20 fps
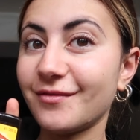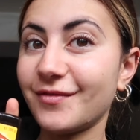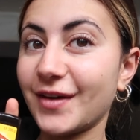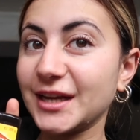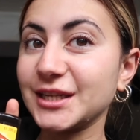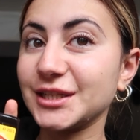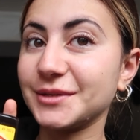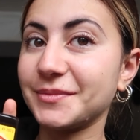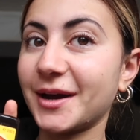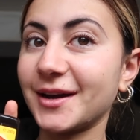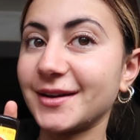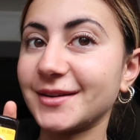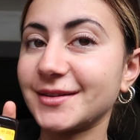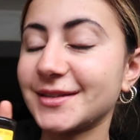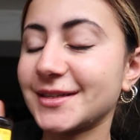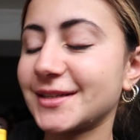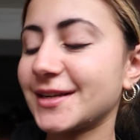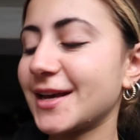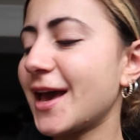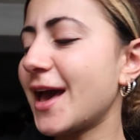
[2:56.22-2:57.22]

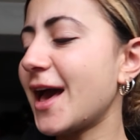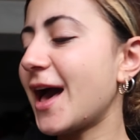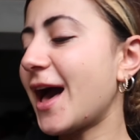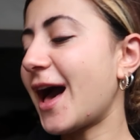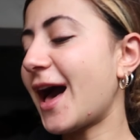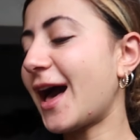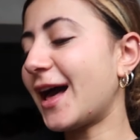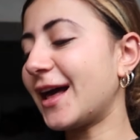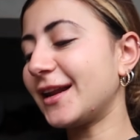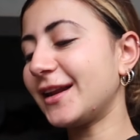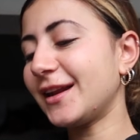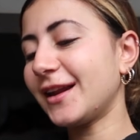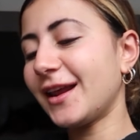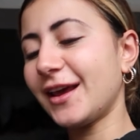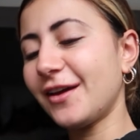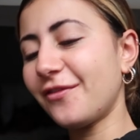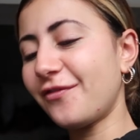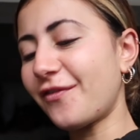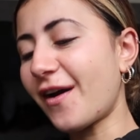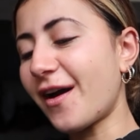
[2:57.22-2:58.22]
Vegemite. And
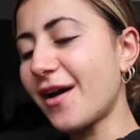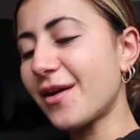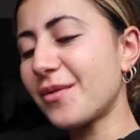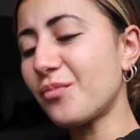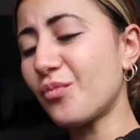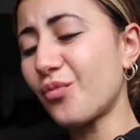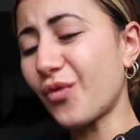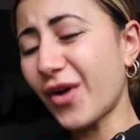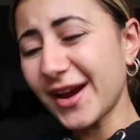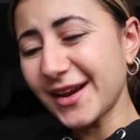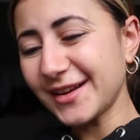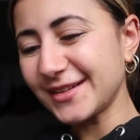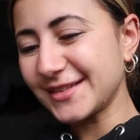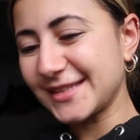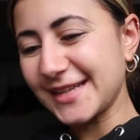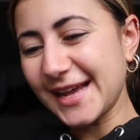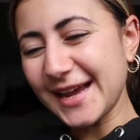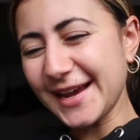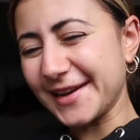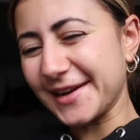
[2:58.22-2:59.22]
if I'm right in
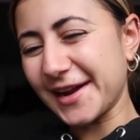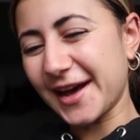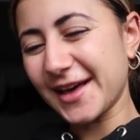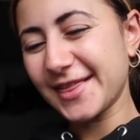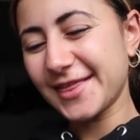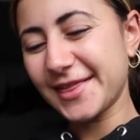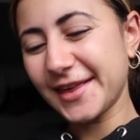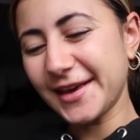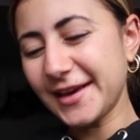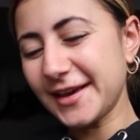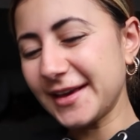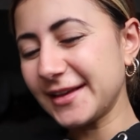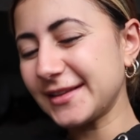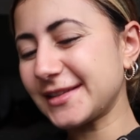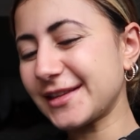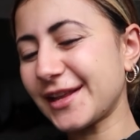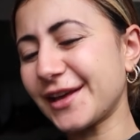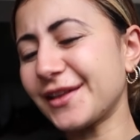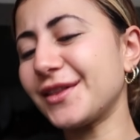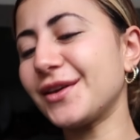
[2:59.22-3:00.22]
saying, I think
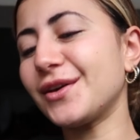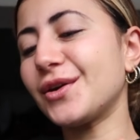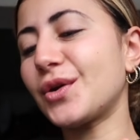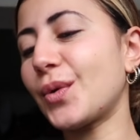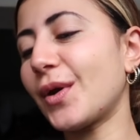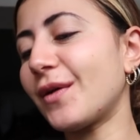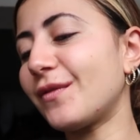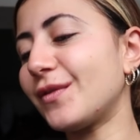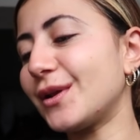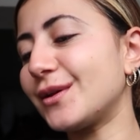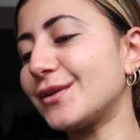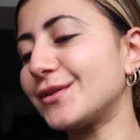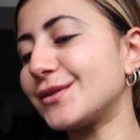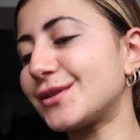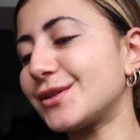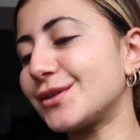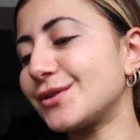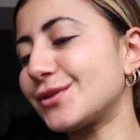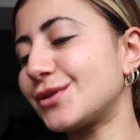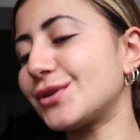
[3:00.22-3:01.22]
it's like the
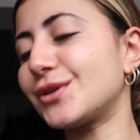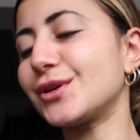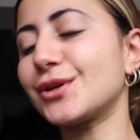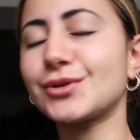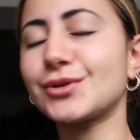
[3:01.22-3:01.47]
equivalent to the